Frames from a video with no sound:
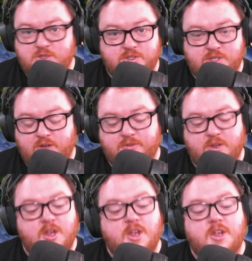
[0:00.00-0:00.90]
yourself.
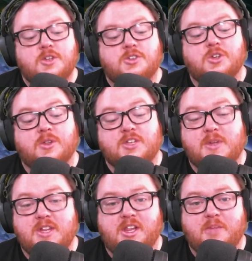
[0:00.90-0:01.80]
So that's why
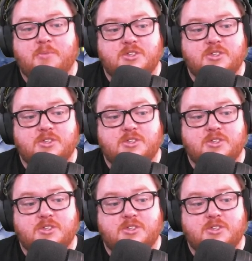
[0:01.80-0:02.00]
the Olympus